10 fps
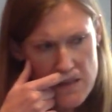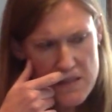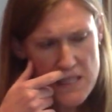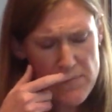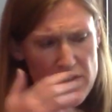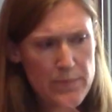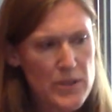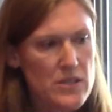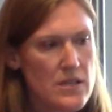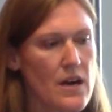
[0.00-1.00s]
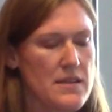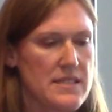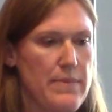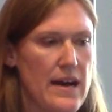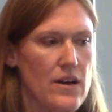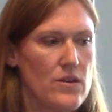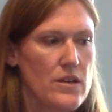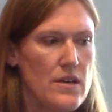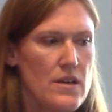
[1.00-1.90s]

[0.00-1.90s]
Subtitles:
Some of the book talks about